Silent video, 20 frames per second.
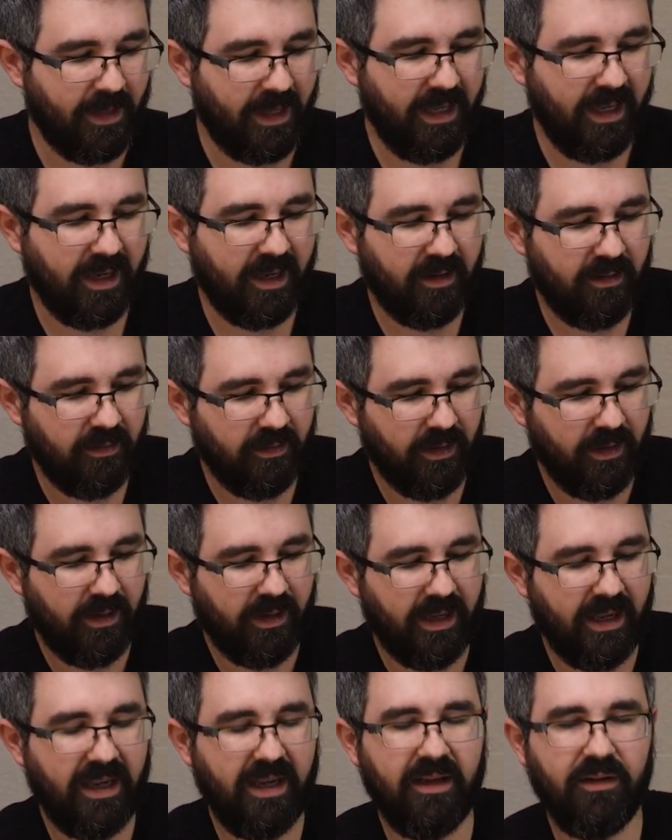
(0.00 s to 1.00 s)
And
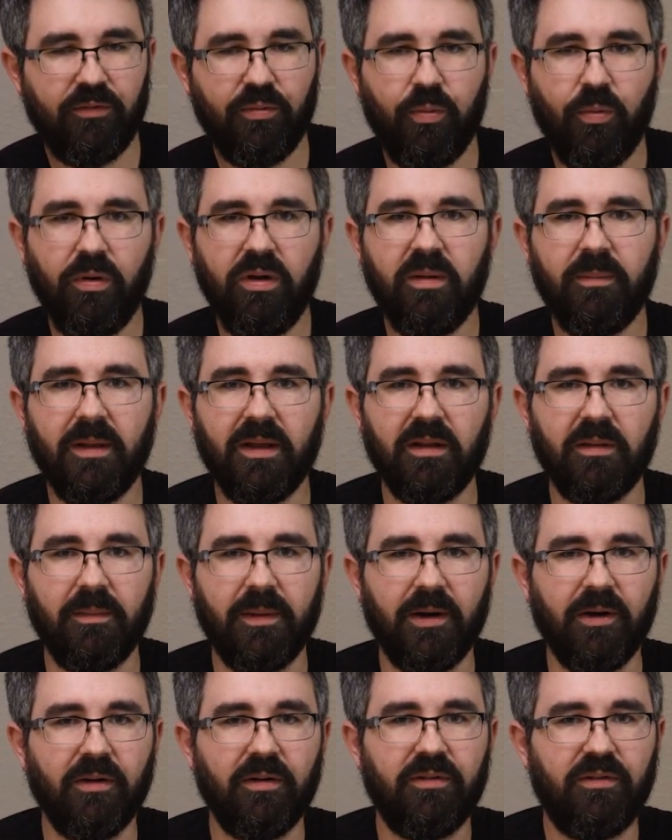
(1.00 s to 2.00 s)
a 20
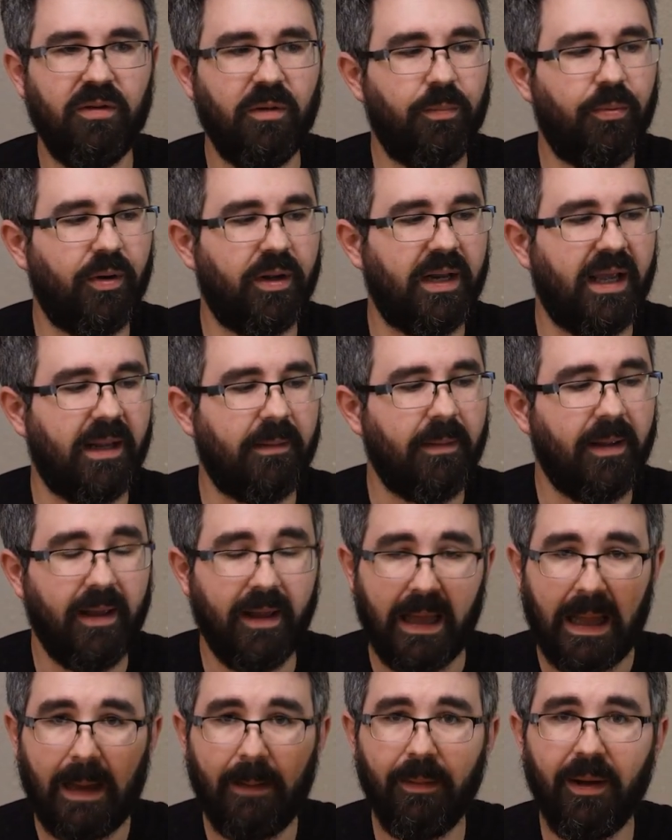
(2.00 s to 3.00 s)
millimeter 2.8.
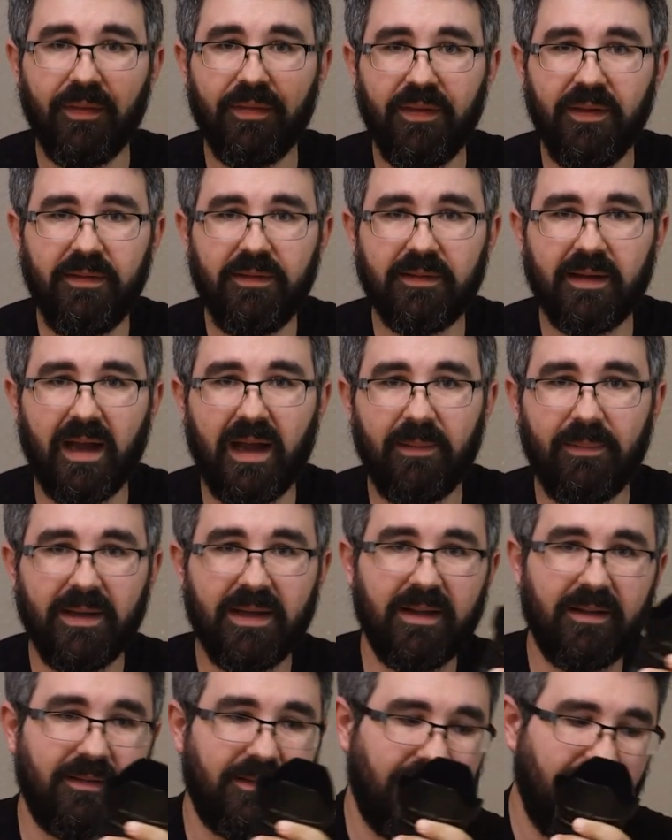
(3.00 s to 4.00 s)
I bought this guy
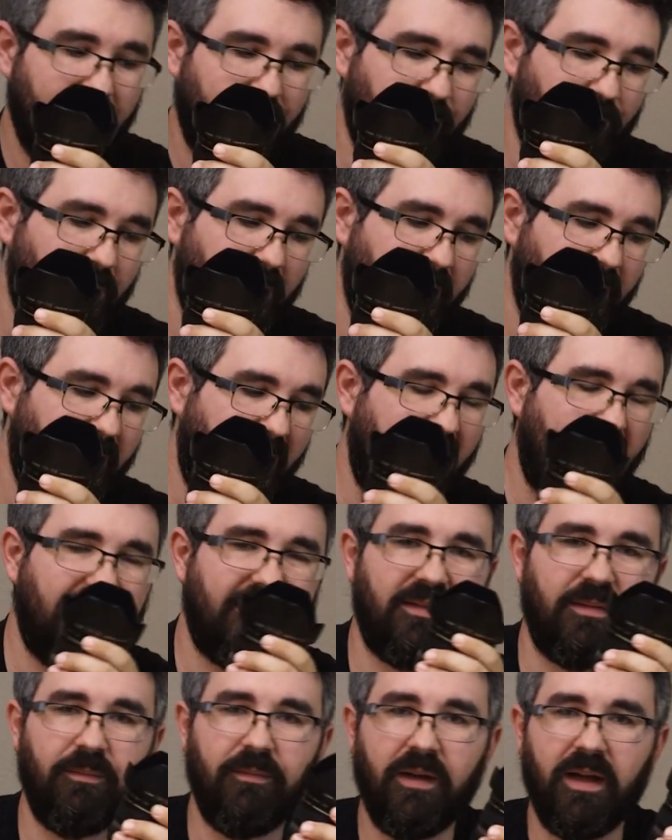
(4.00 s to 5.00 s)
because this one
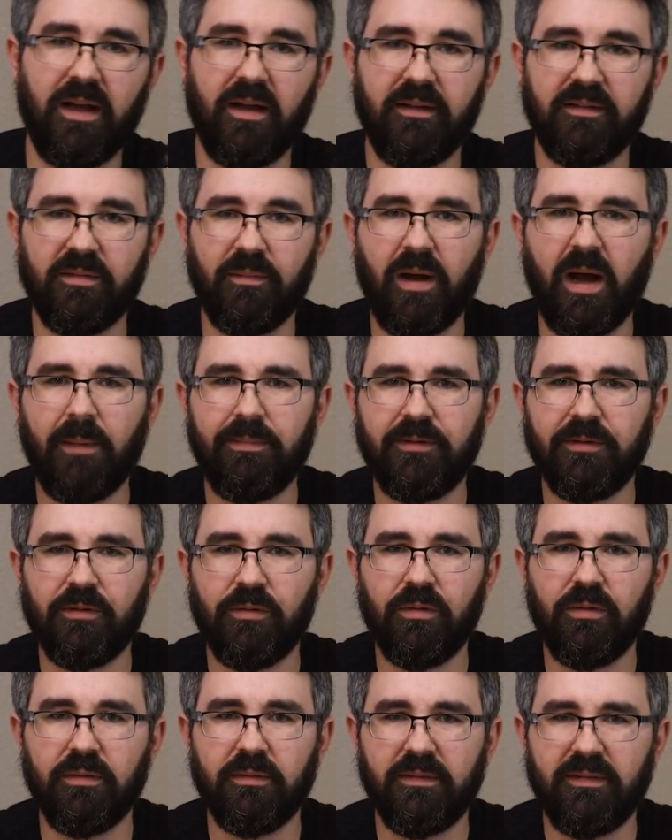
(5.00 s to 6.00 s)
has some
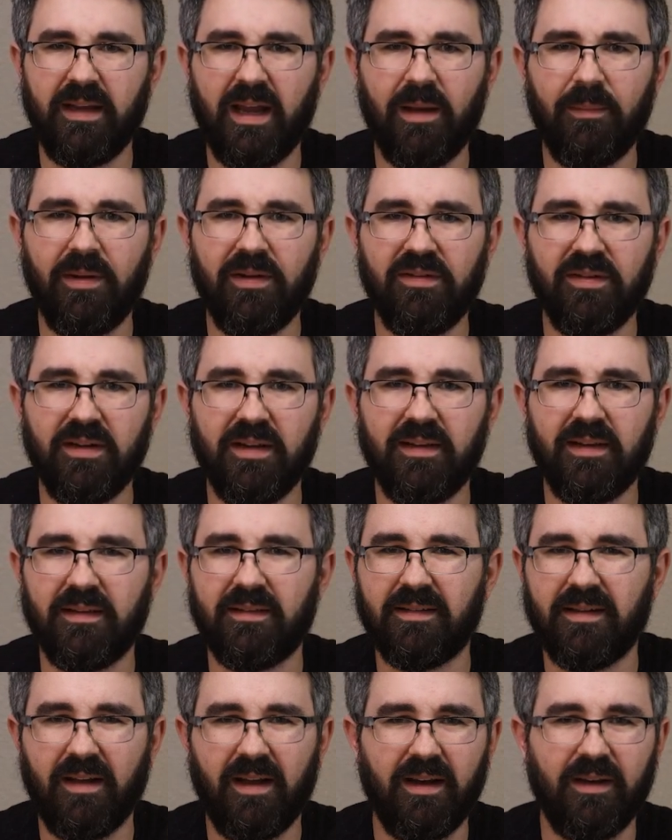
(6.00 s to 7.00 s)
optical damage in it
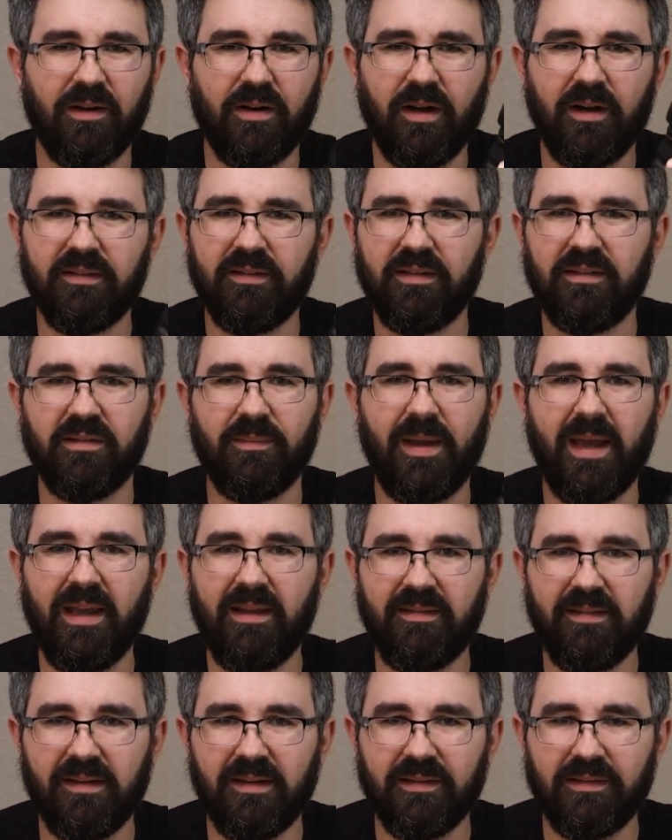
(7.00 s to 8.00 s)
that's kind of causing some
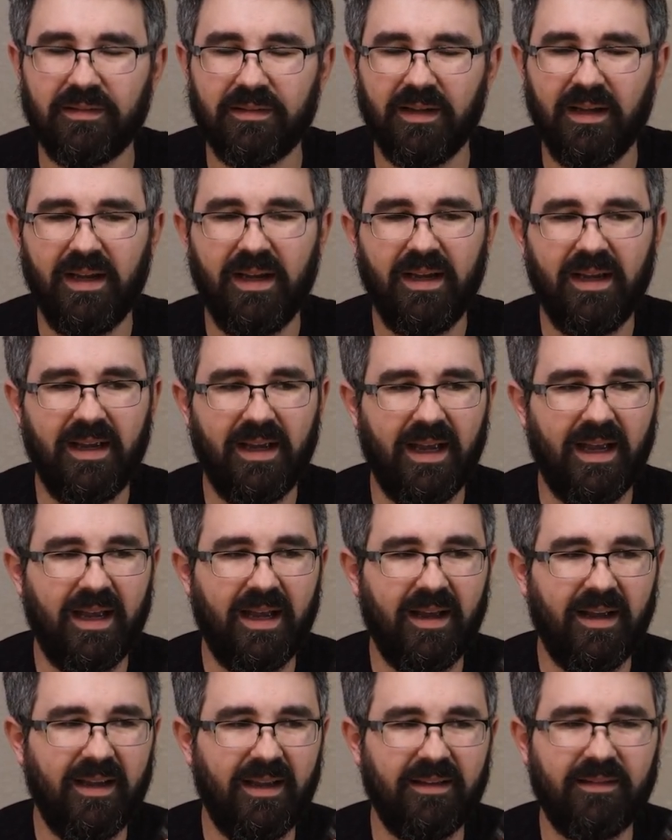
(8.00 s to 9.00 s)
haziness.
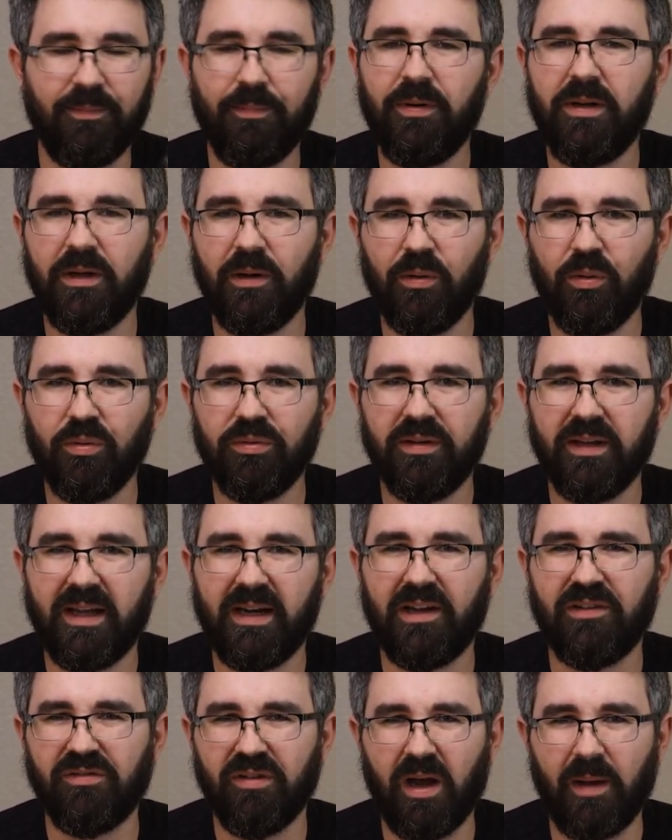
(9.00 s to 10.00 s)
It's pretty old,
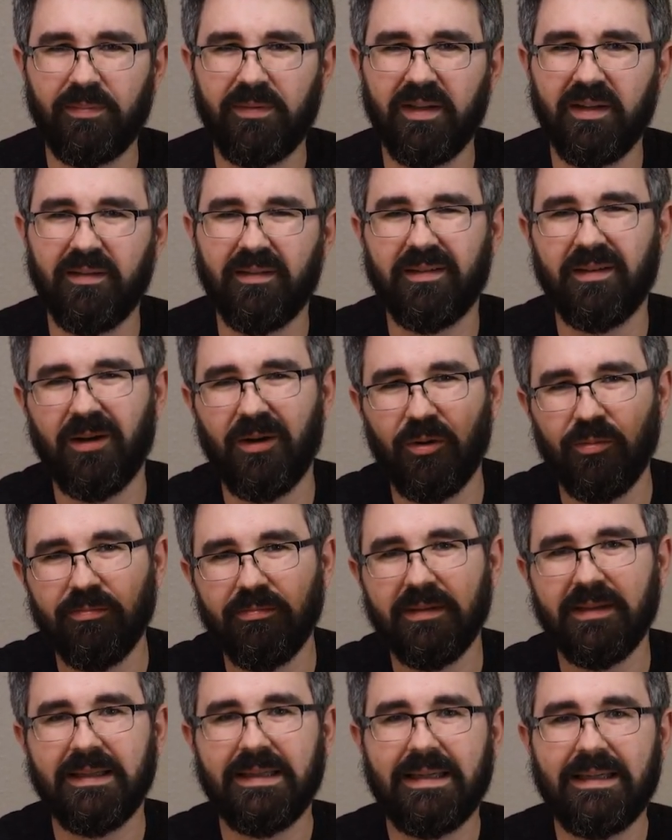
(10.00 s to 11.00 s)
and I dropped it,
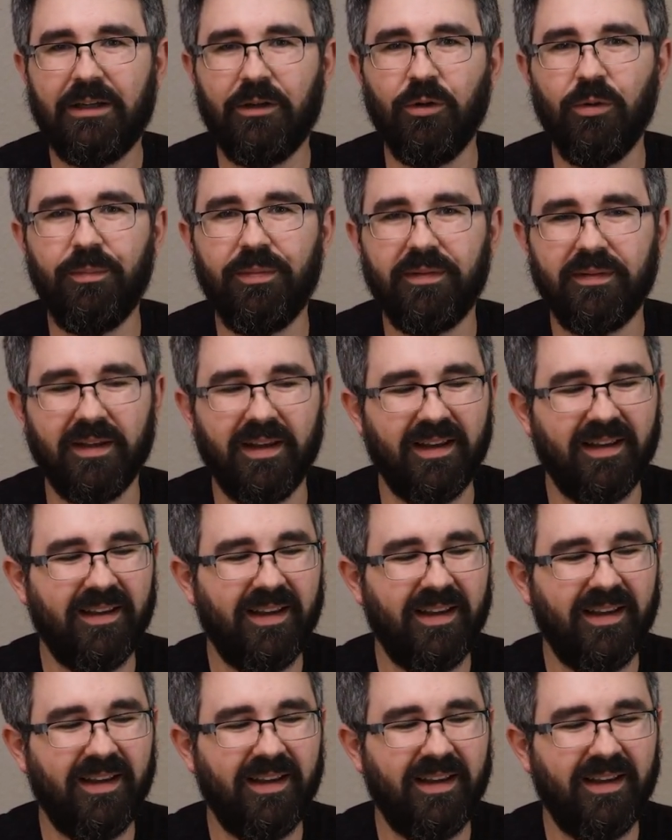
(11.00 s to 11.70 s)
so oops.